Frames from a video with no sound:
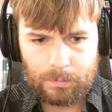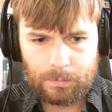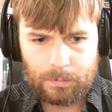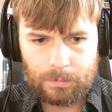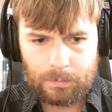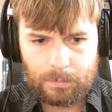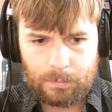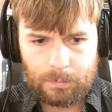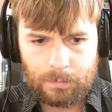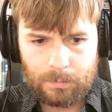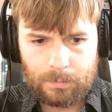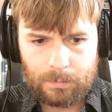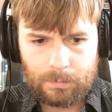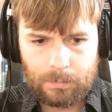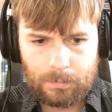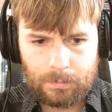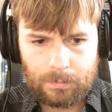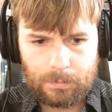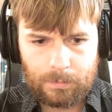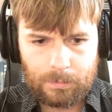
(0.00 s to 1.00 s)

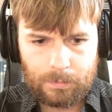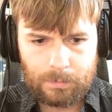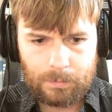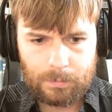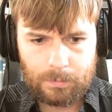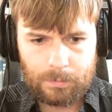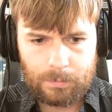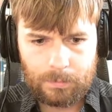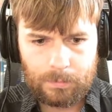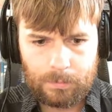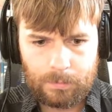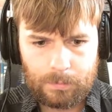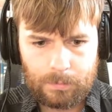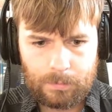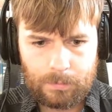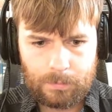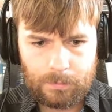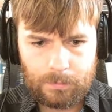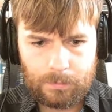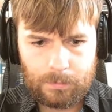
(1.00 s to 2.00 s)

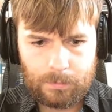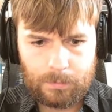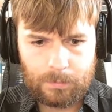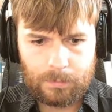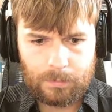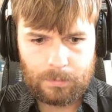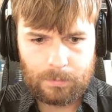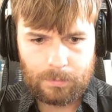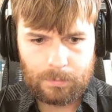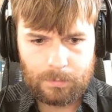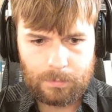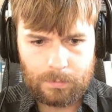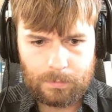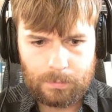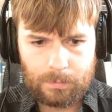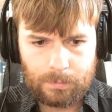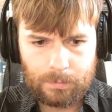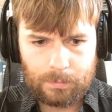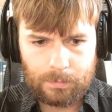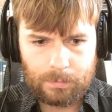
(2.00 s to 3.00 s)

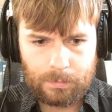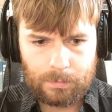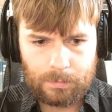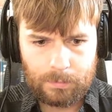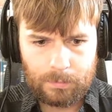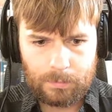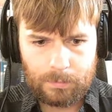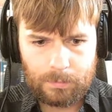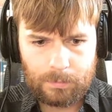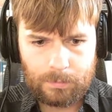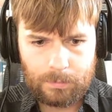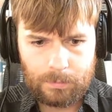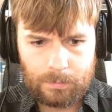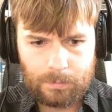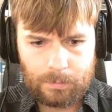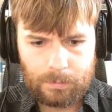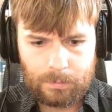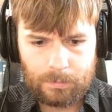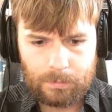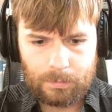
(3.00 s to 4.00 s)

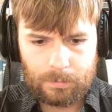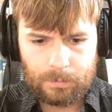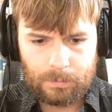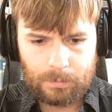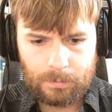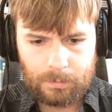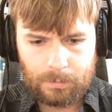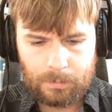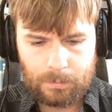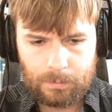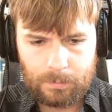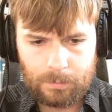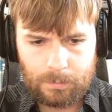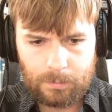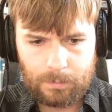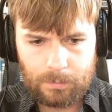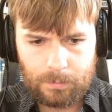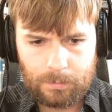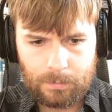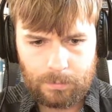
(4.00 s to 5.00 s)

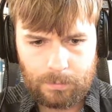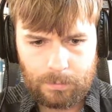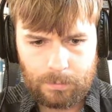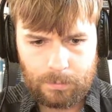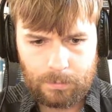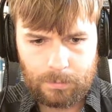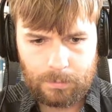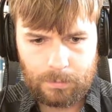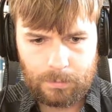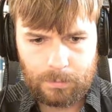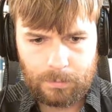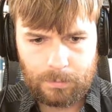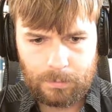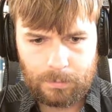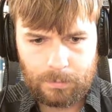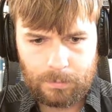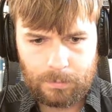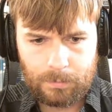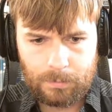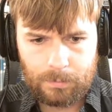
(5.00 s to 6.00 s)

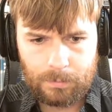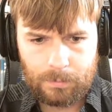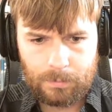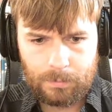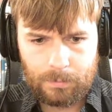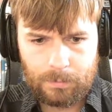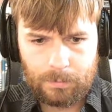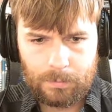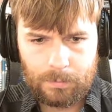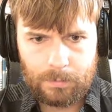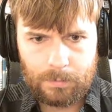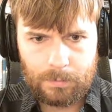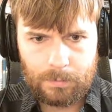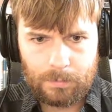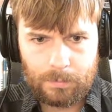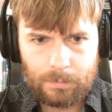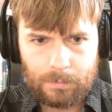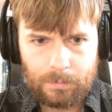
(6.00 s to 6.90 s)
(not speaking)